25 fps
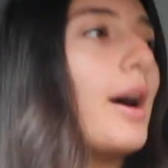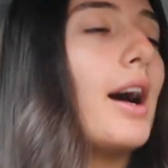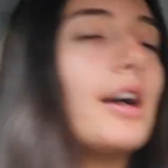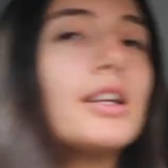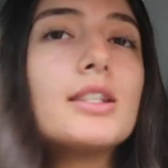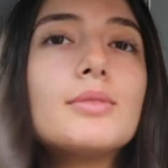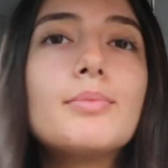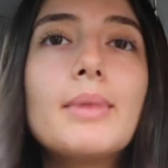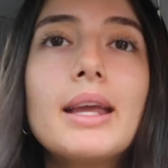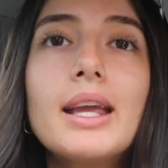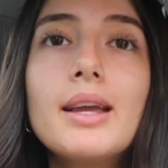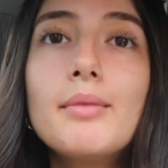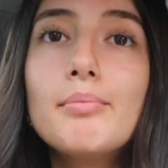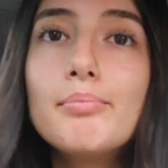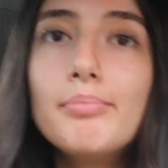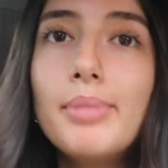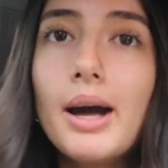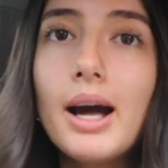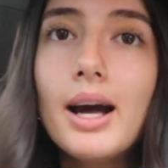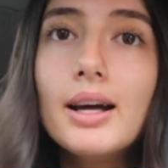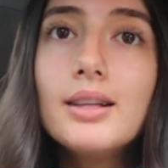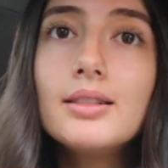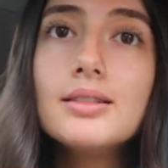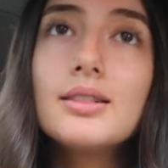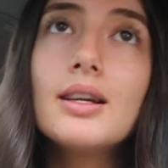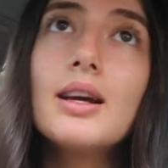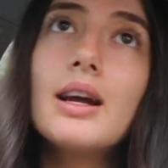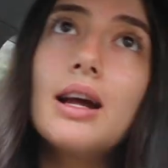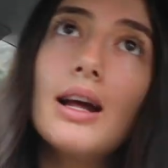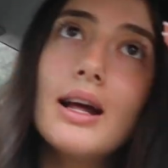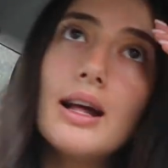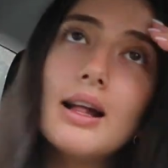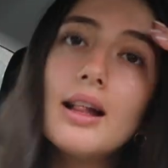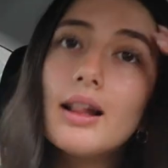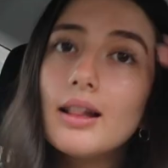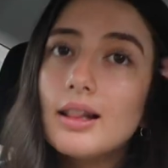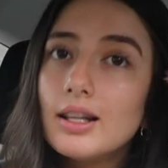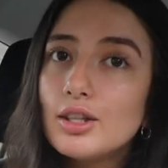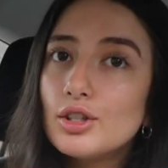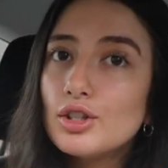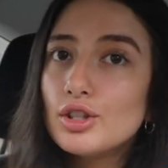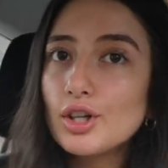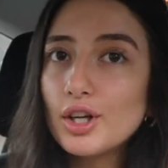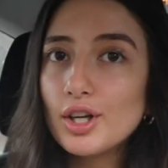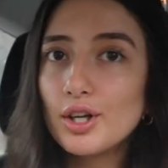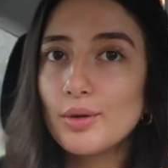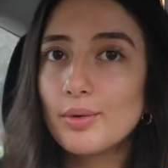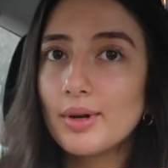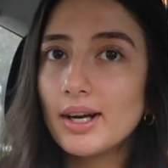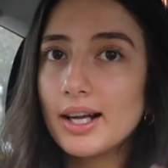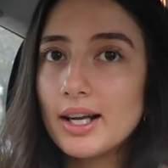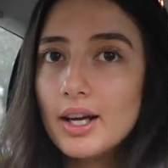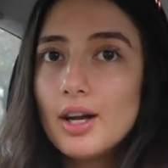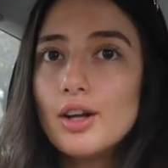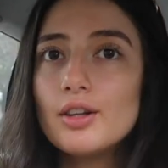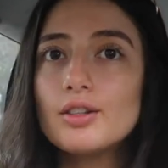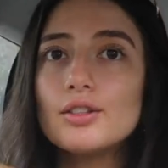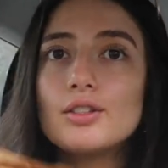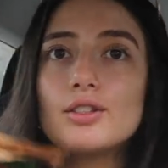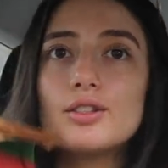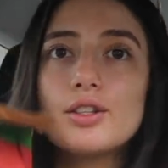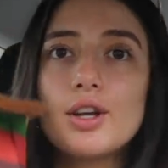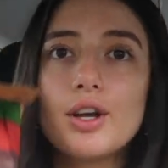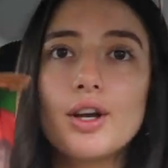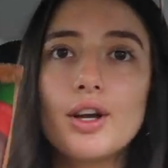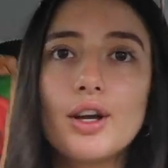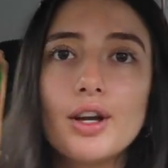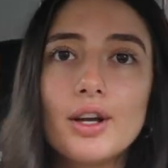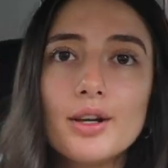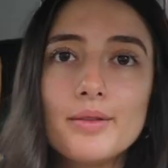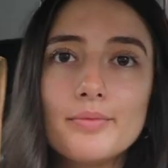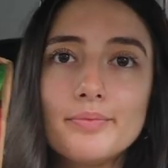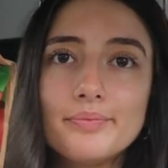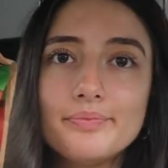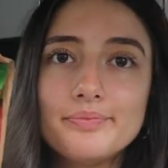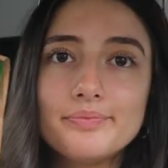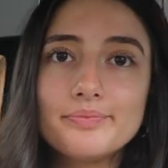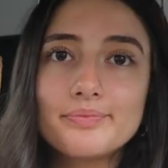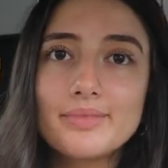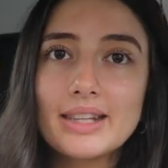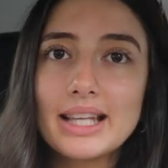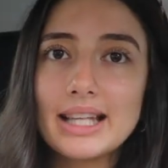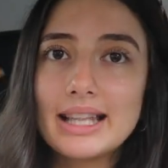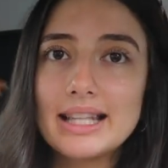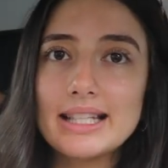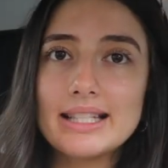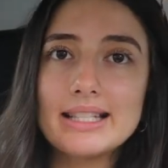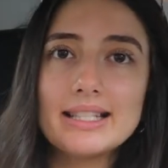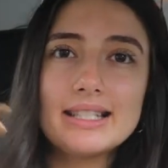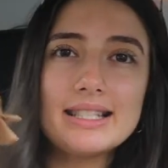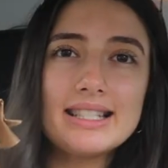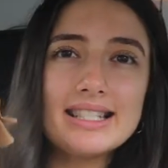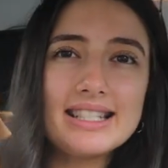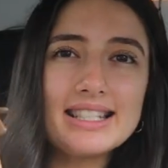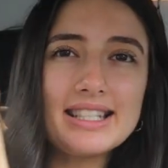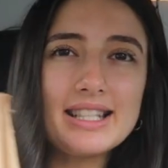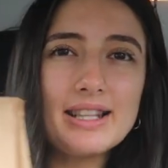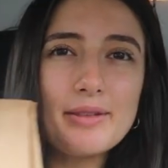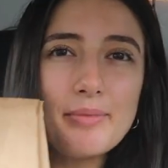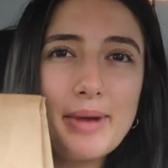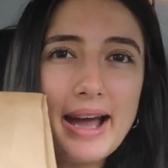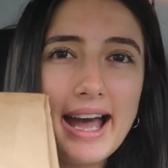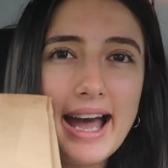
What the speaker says: past me, but let's show you what I got. So this is the